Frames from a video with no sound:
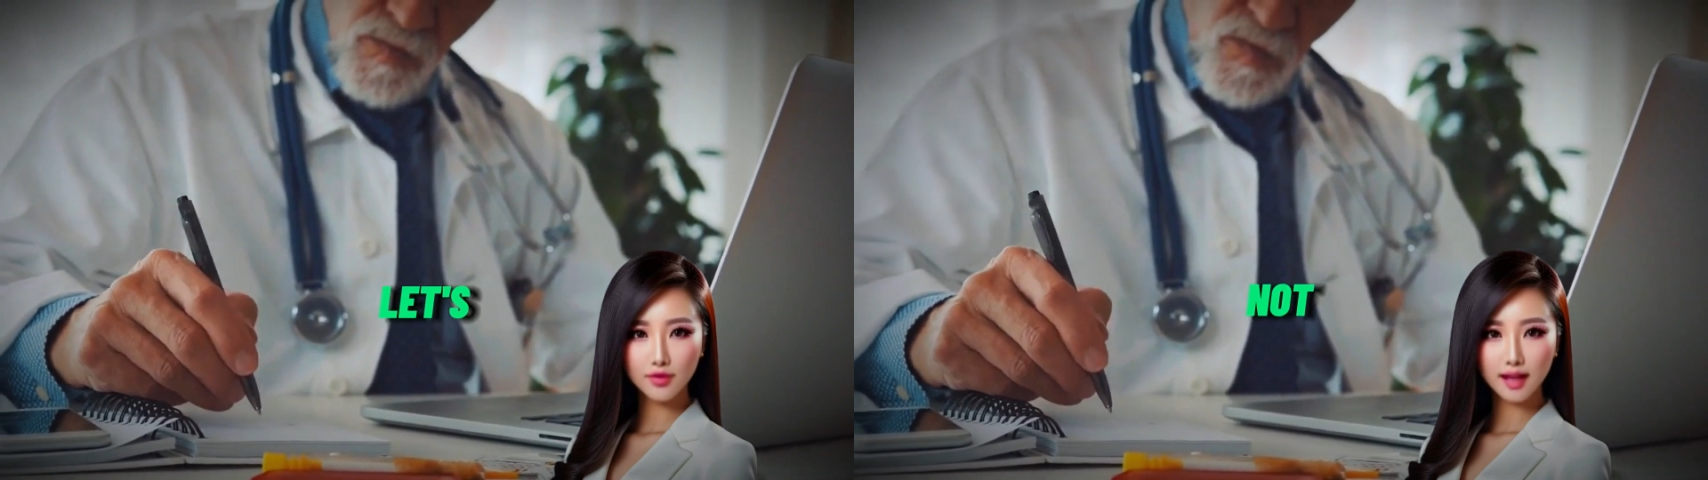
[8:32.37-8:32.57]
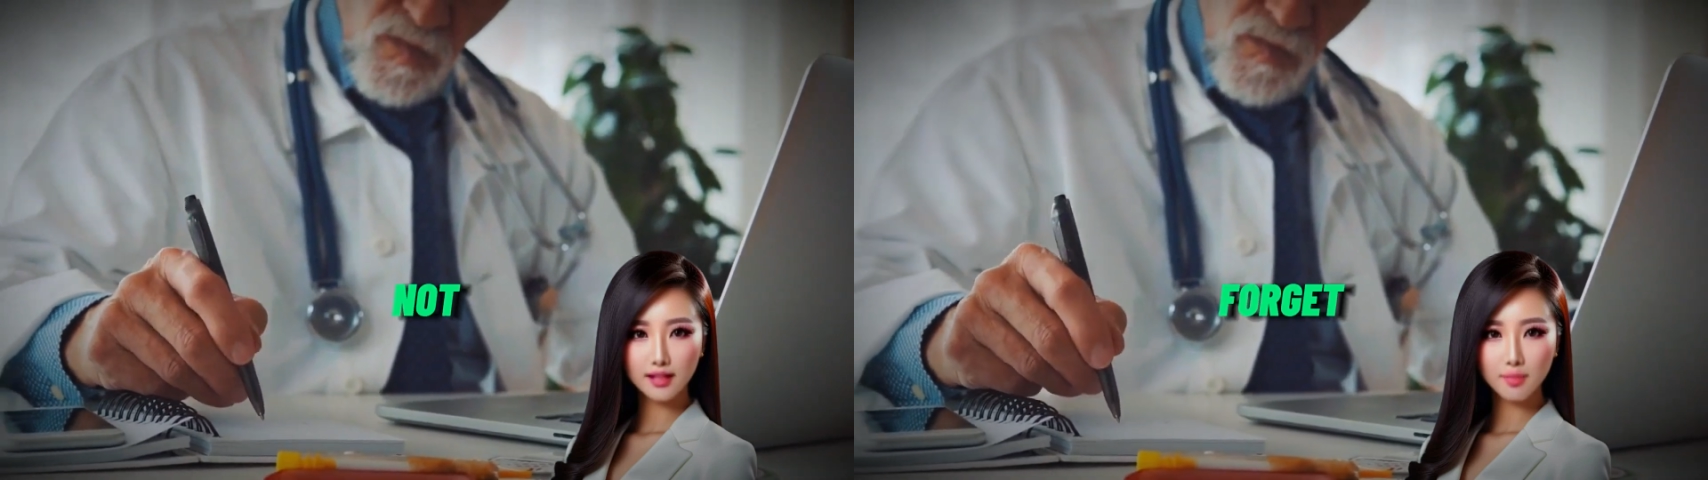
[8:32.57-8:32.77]

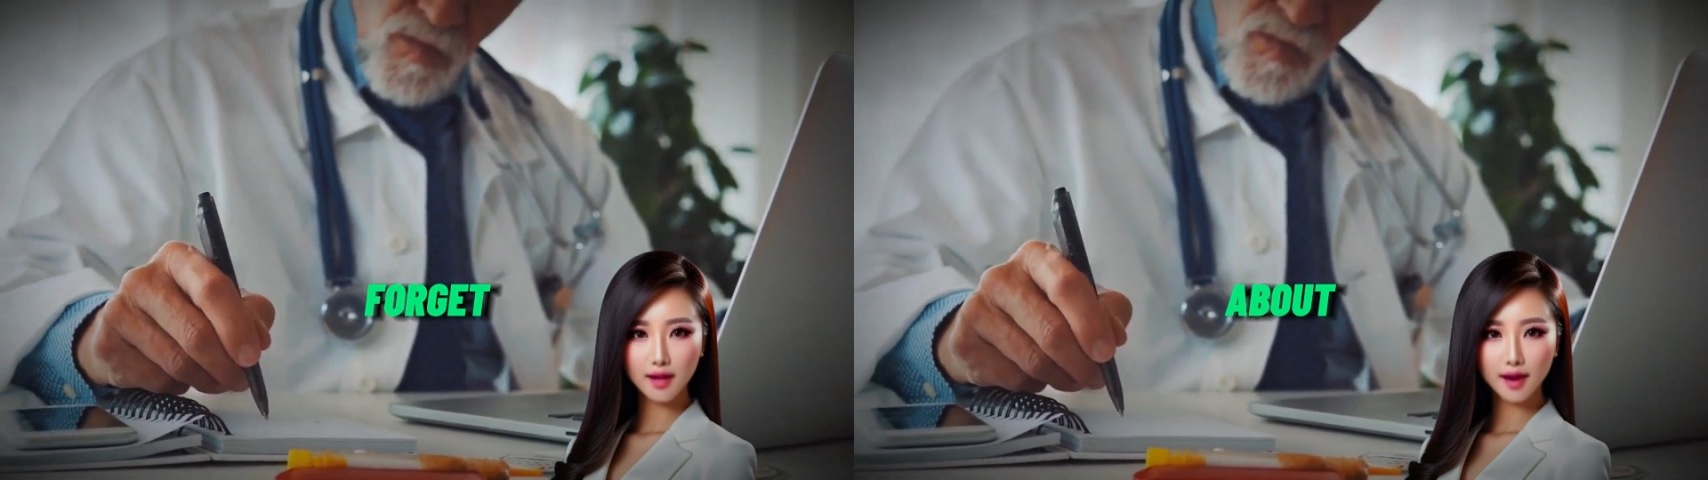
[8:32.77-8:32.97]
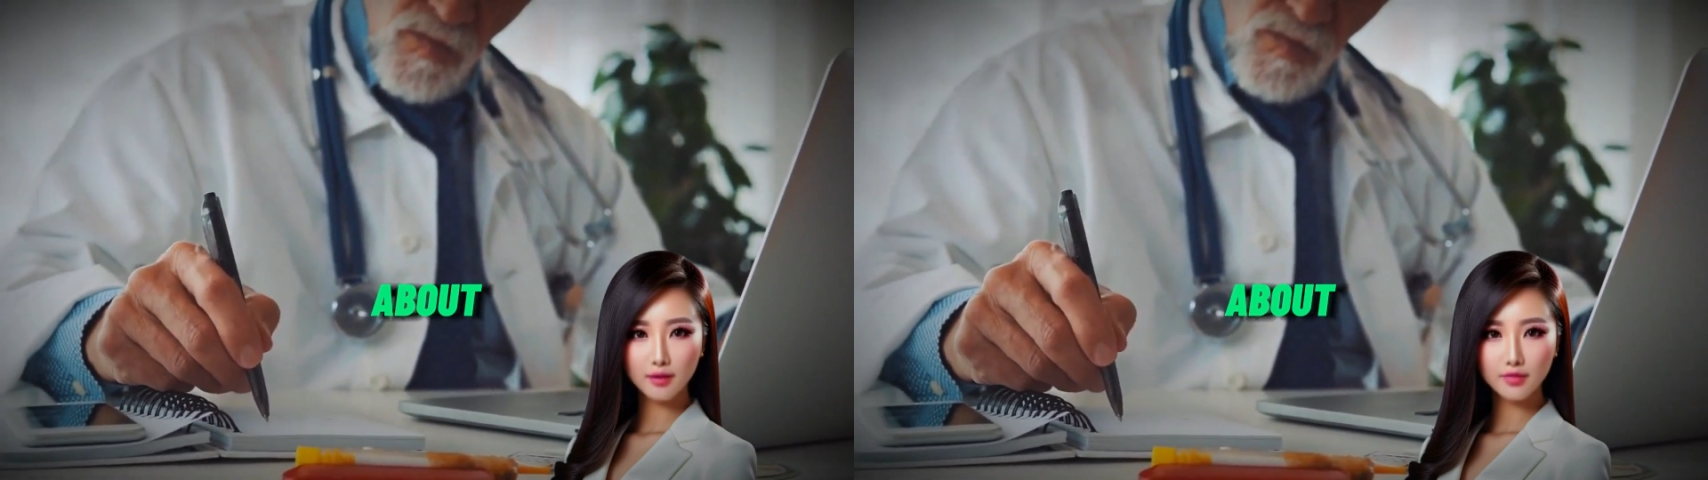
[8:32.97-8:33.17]
forget
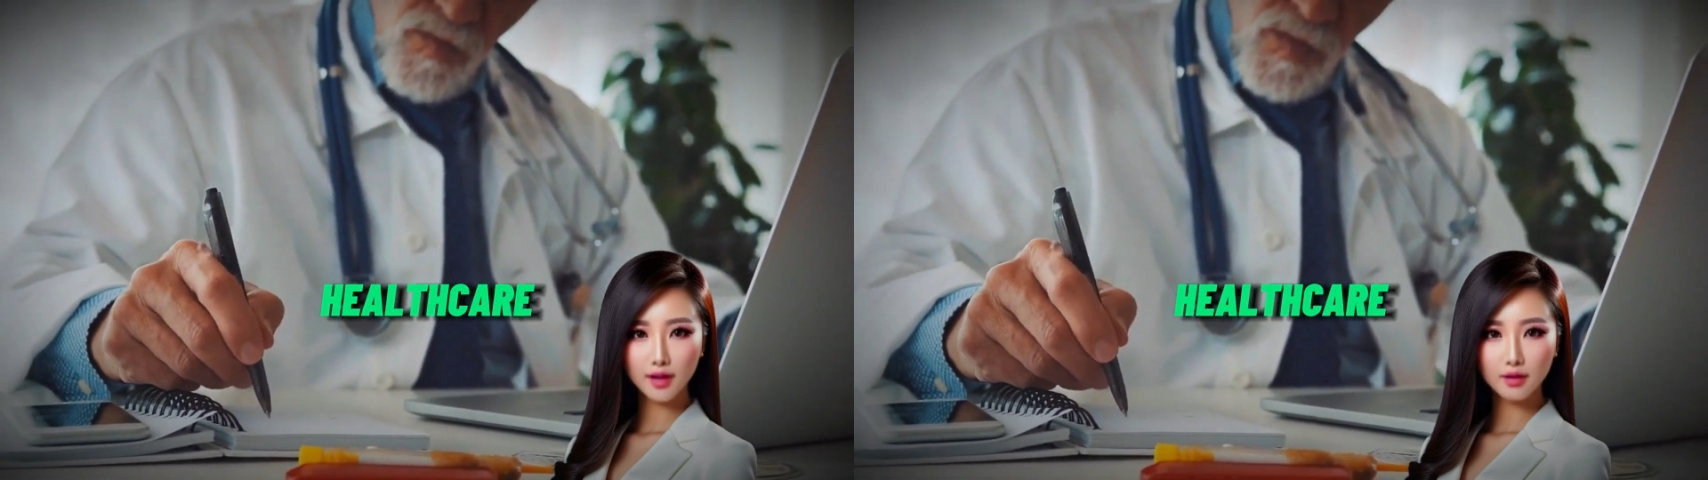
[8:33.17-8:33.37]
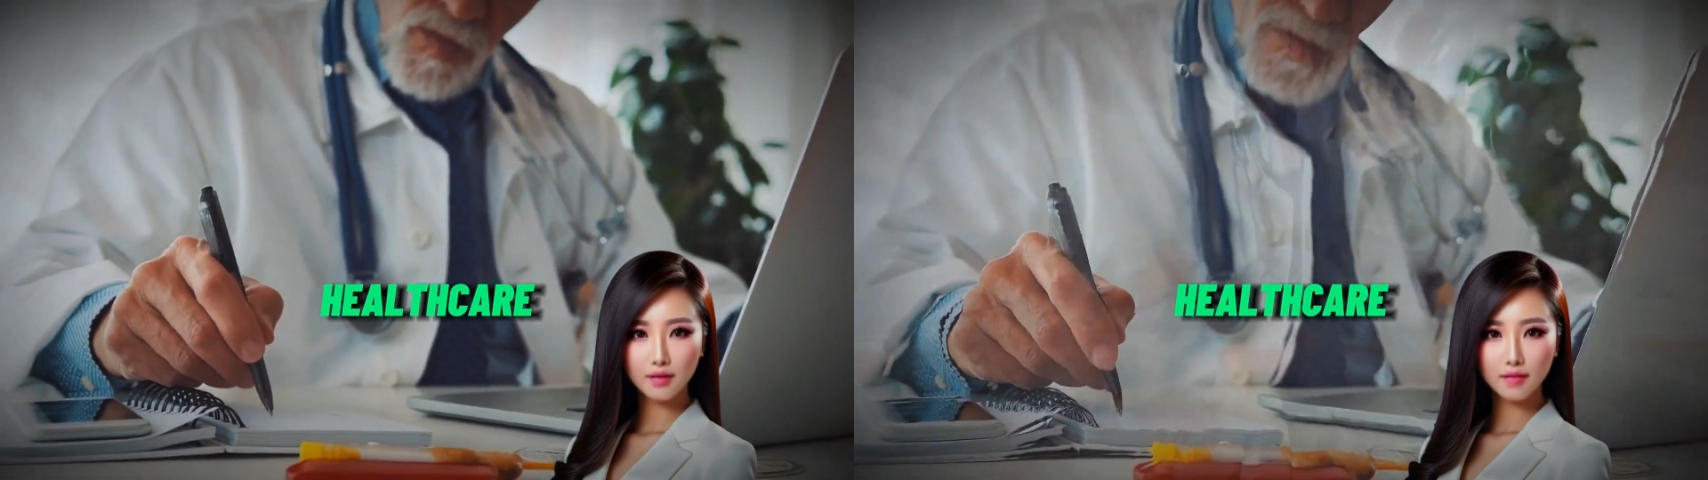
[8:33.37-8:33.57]
about
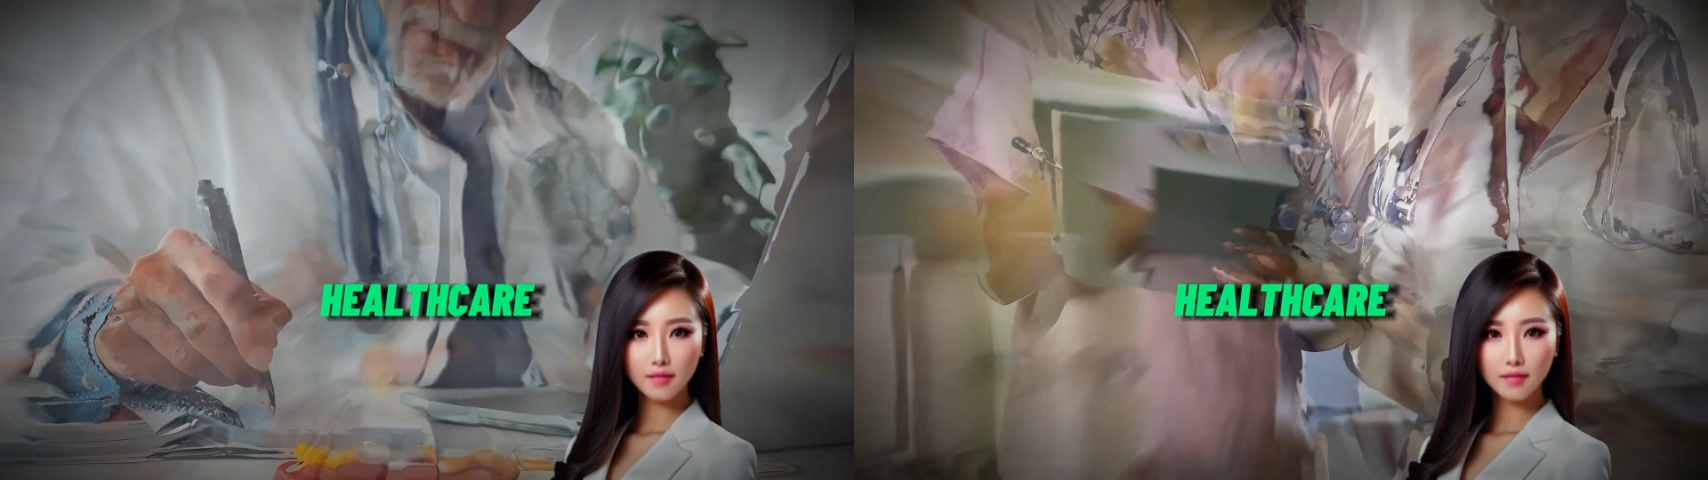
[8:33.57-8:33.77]
healthcare.